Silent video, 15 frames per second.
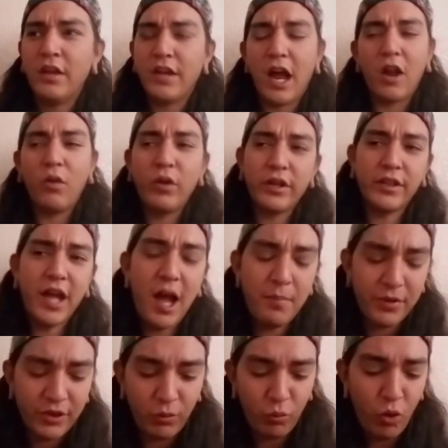Not only
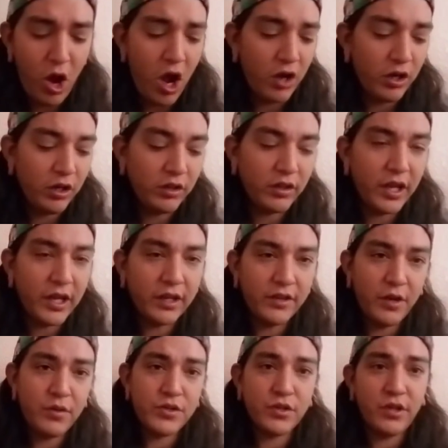that, but the water, like
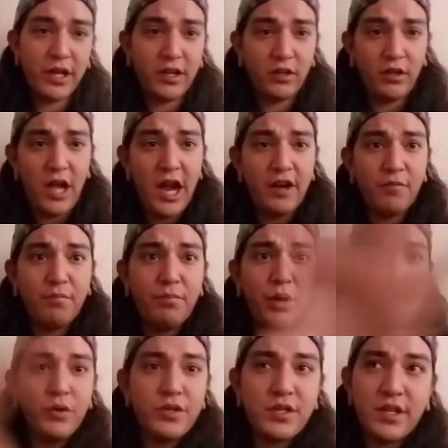there was like a line of
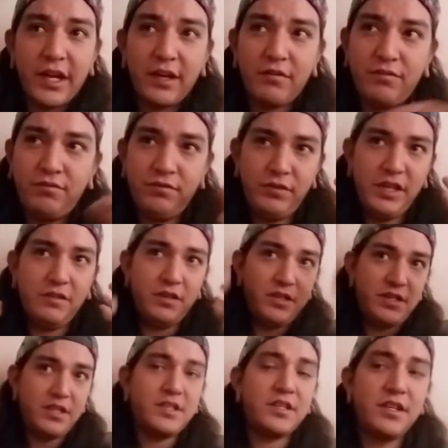boats like in the
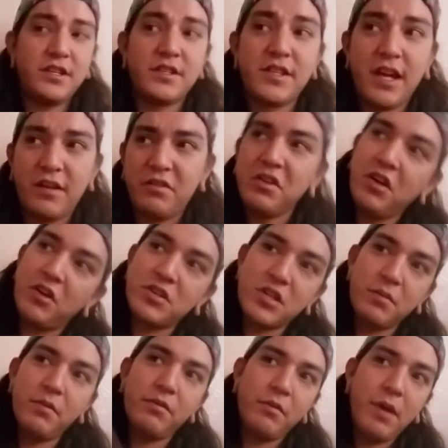distance that, you know,
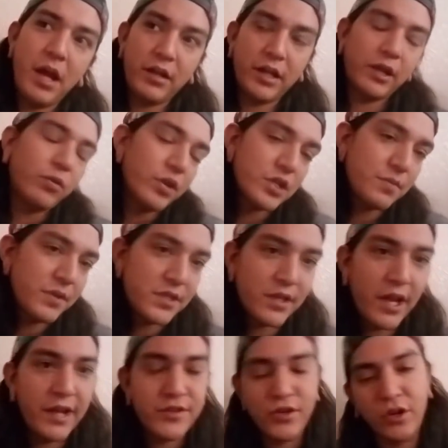some of them had like Christmas
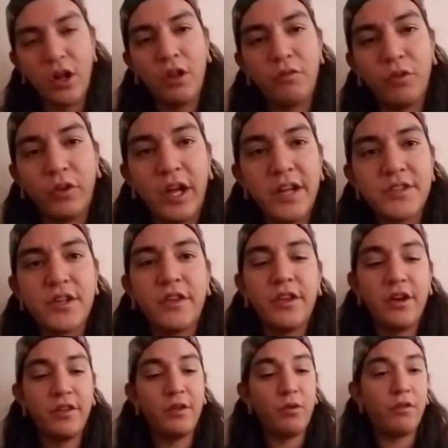lights or colorful lights on
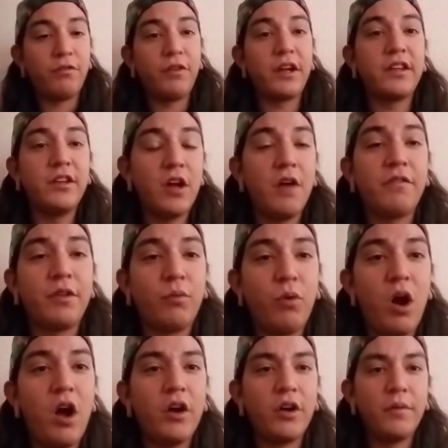there and they're reflecting off the
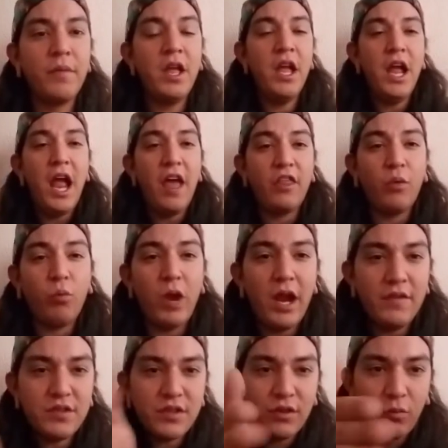water and the
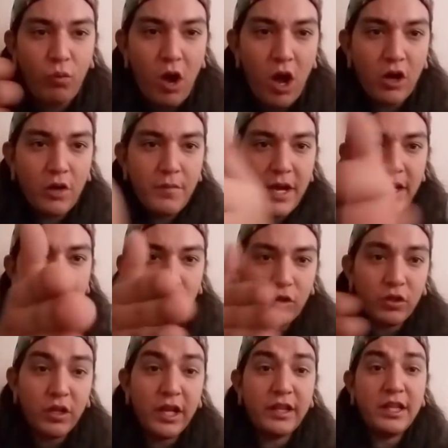waves of the water made it
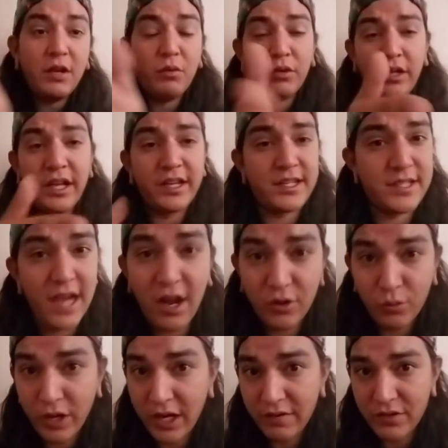look like they were like
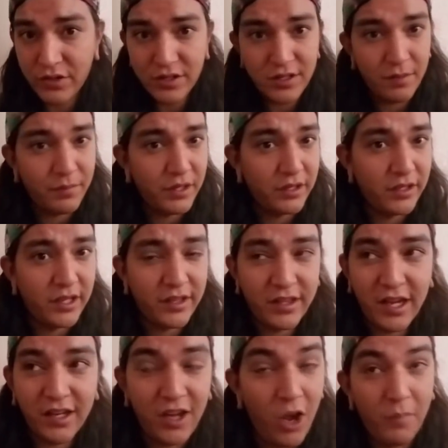sound waves or something like
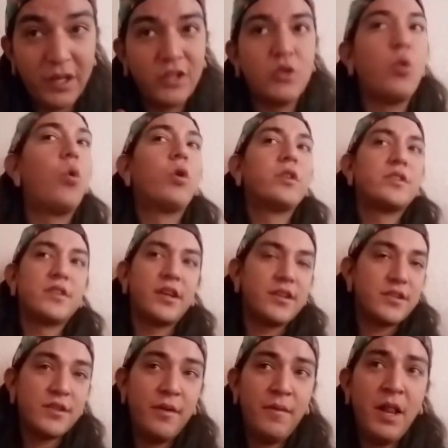that coming towards
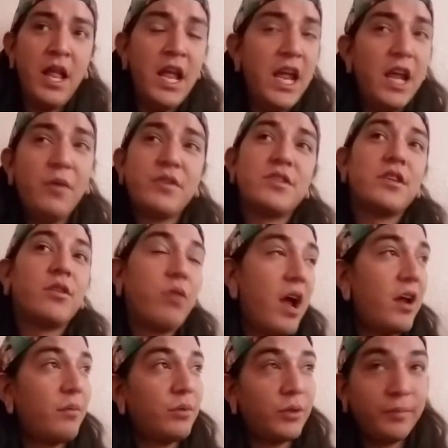us. It was
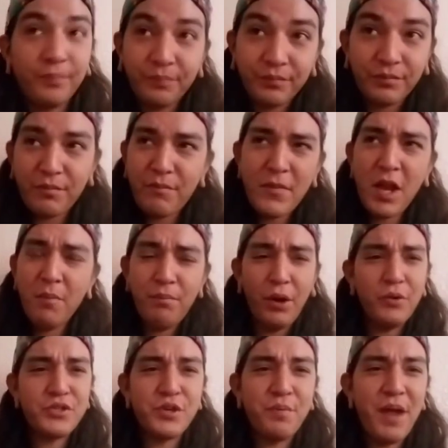incredible
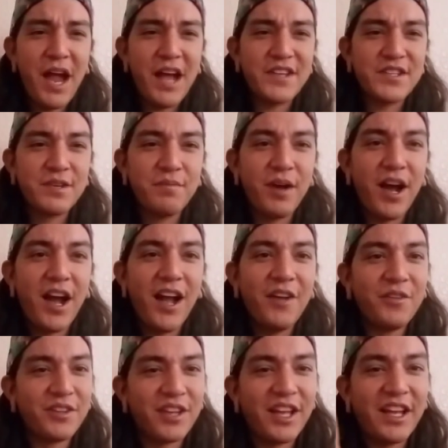boats are passing by
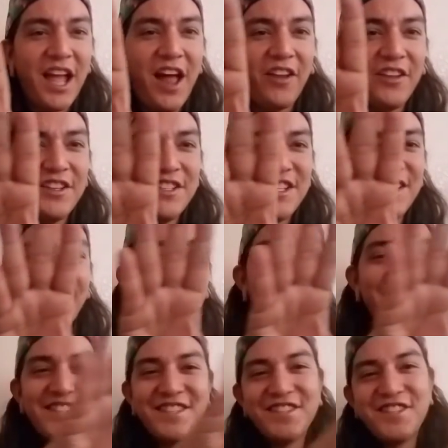with like LED
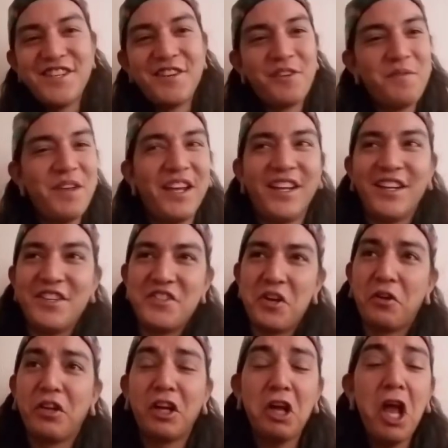lights and shit. We're making a
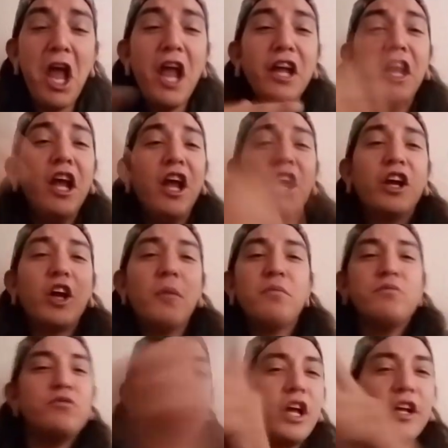joke like, hey,
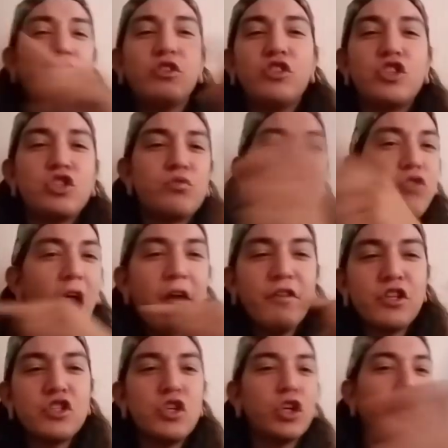come like drive in
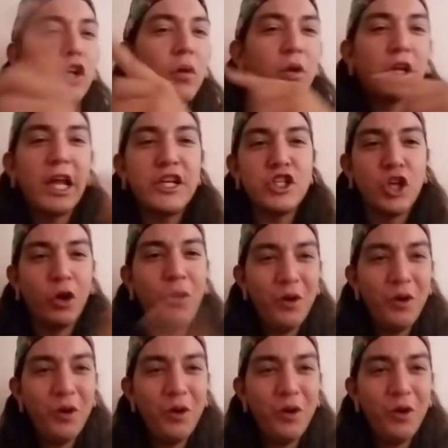a circle. I want a light show.